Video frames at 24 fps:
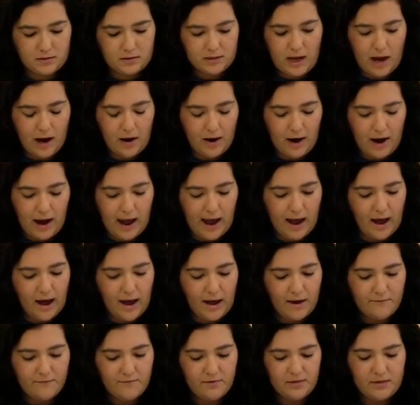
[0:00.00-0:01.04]
Now I
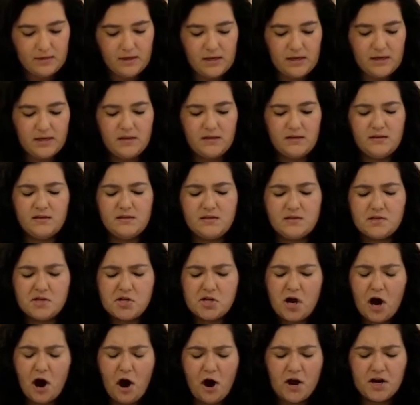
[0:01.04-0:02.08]
have these
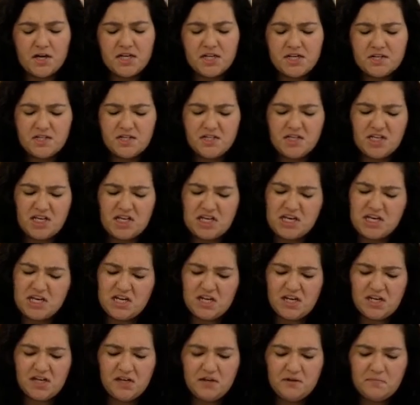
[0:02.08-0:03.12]

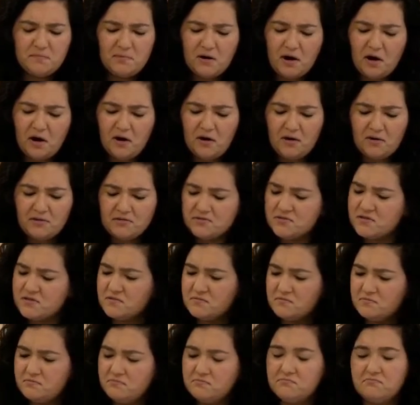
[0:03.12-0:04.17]
cotton
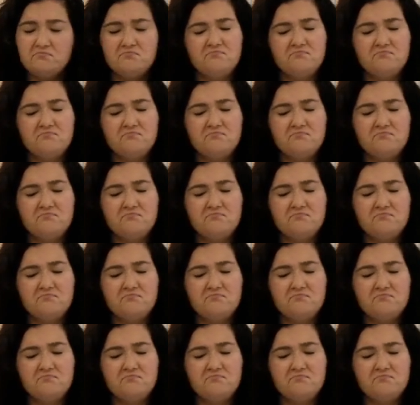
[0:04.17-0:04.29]
balls.